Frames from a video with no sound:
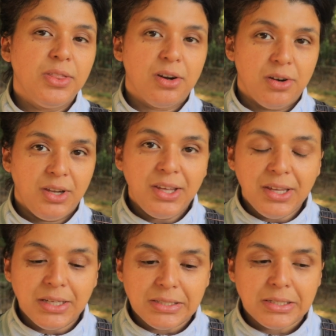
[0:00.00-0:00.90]
they're in
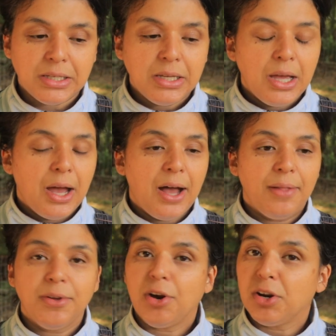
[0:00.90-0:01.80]
heat.
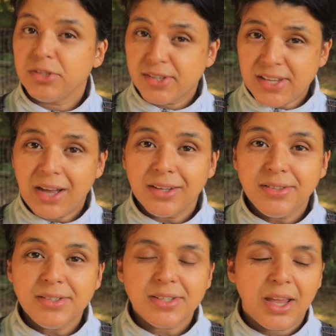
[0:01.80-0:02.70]
There are signs,